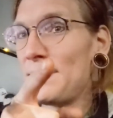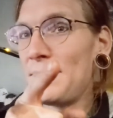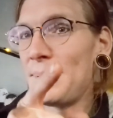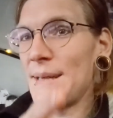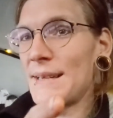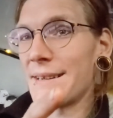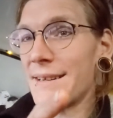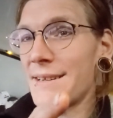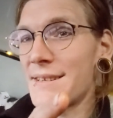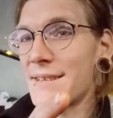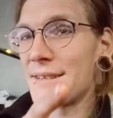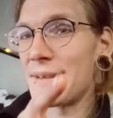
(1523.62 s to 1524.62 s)

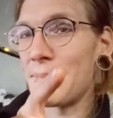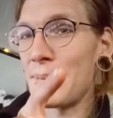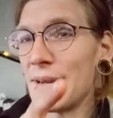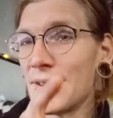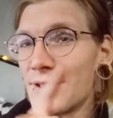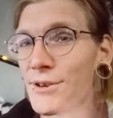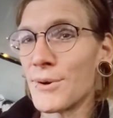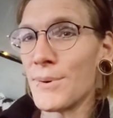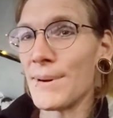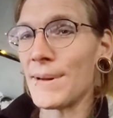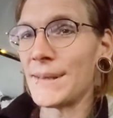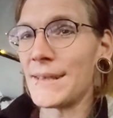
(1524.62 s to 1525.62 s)
because the picture
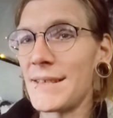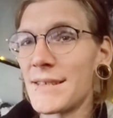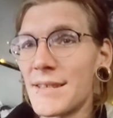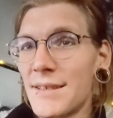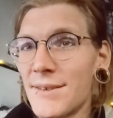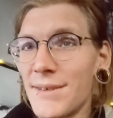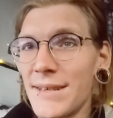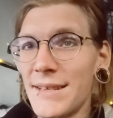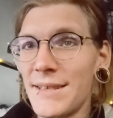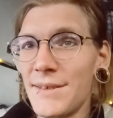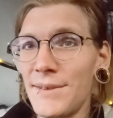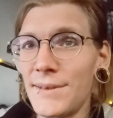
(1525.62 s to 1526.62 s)
quality is starting
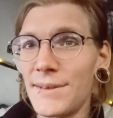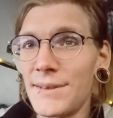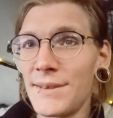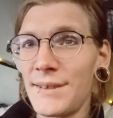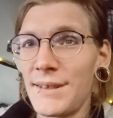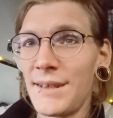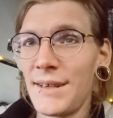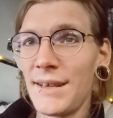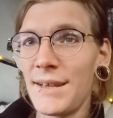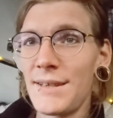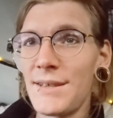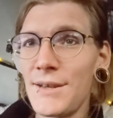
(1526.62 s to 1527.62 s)
to
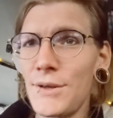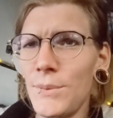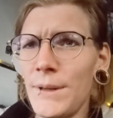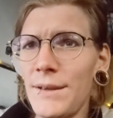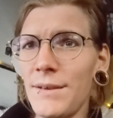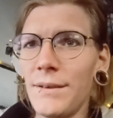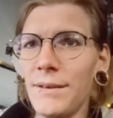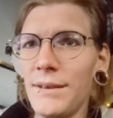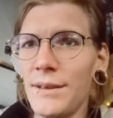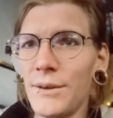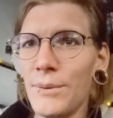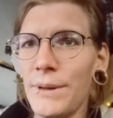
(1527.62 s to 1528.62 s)
dwindle
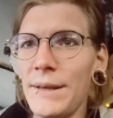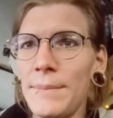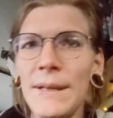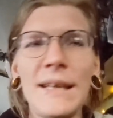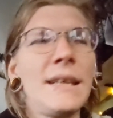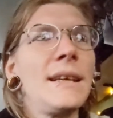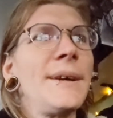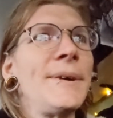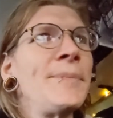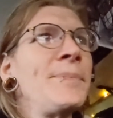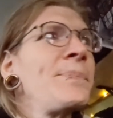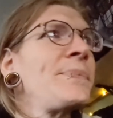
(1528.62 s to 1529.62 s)
quite a bit
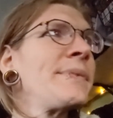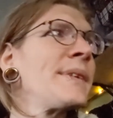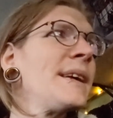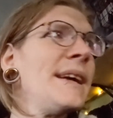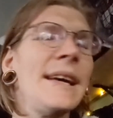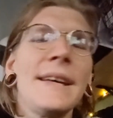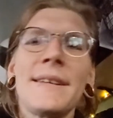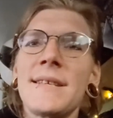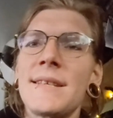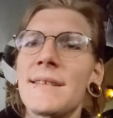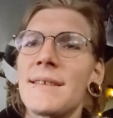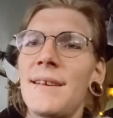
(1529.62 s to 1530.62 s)

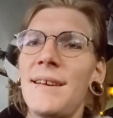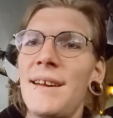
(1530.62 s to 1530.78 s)
as